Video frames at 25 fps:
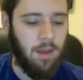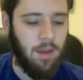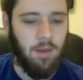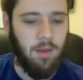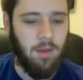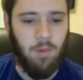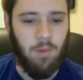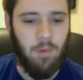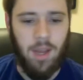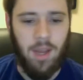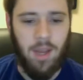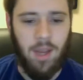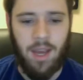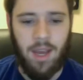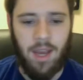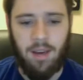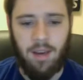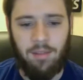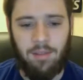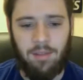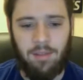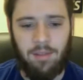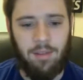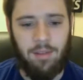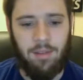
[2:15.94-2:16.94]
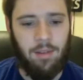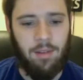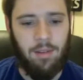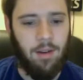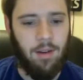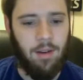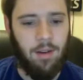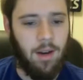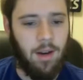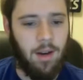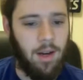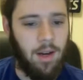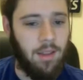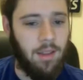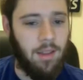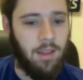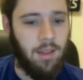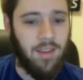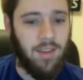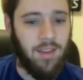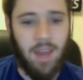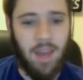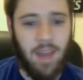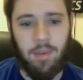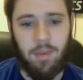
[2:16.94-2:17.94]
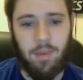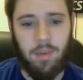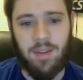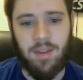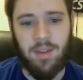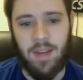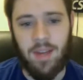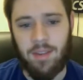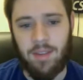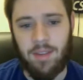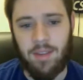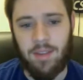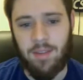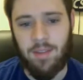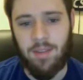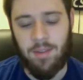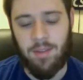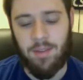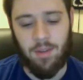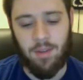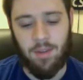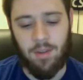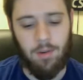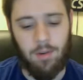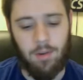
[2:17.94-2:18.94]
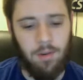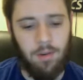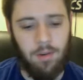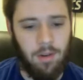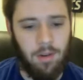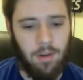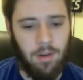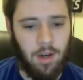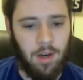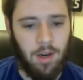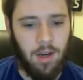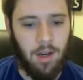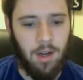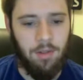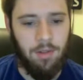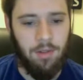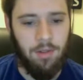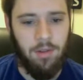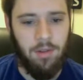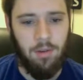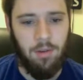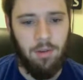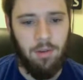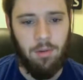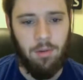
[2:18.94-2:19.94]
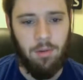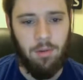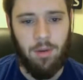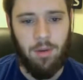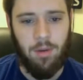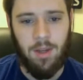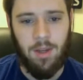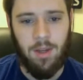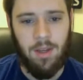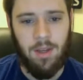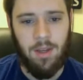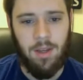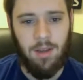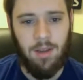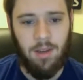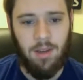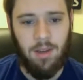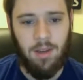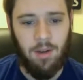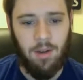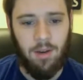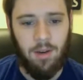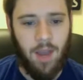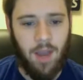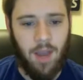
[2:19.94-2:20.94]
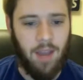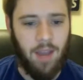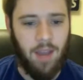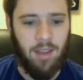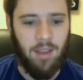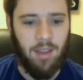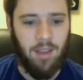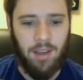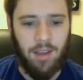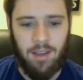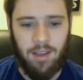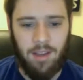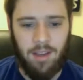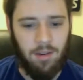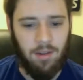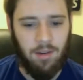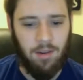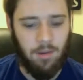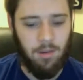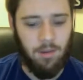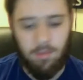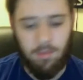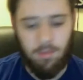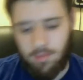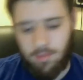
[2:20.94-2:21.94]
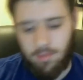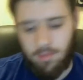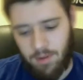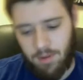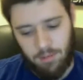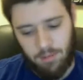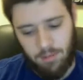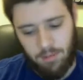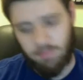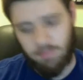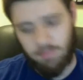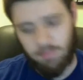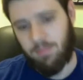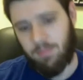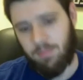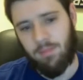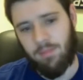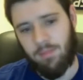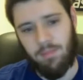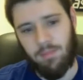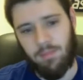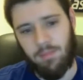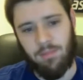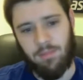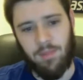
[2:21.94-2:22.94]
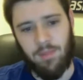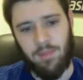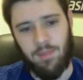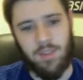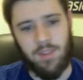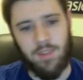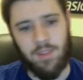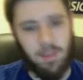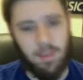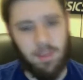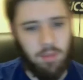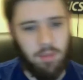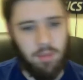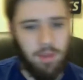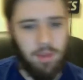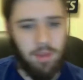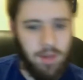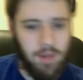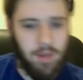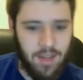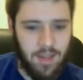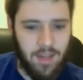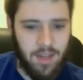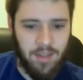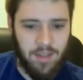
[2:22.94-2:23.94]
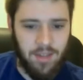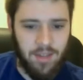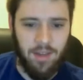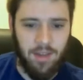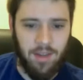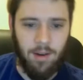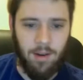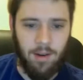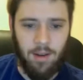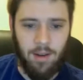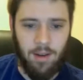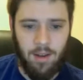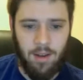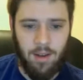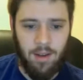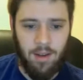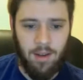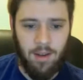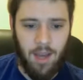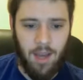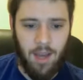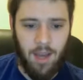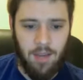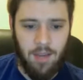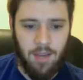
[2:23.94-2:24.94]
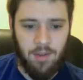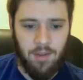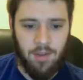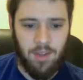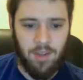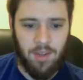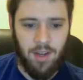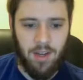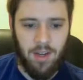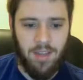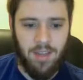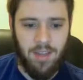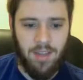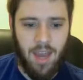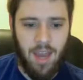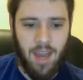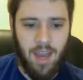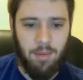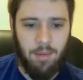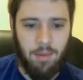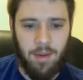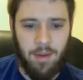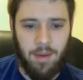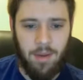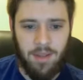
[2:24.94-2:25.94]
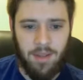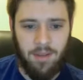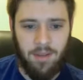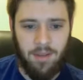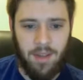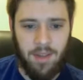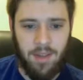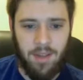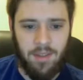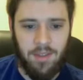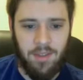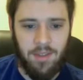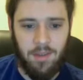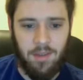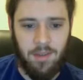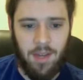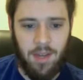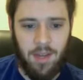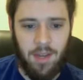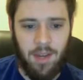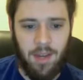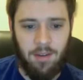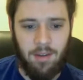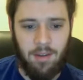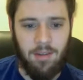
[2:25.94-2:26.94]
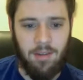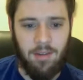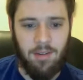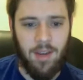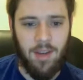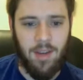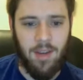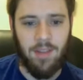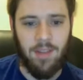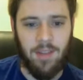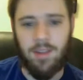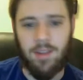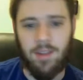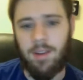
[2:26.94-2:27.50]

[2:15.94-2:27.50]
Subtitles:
we have the tapping test. So if you had for example, like my desk here, and you're just going to tap as fast as you can on your desk.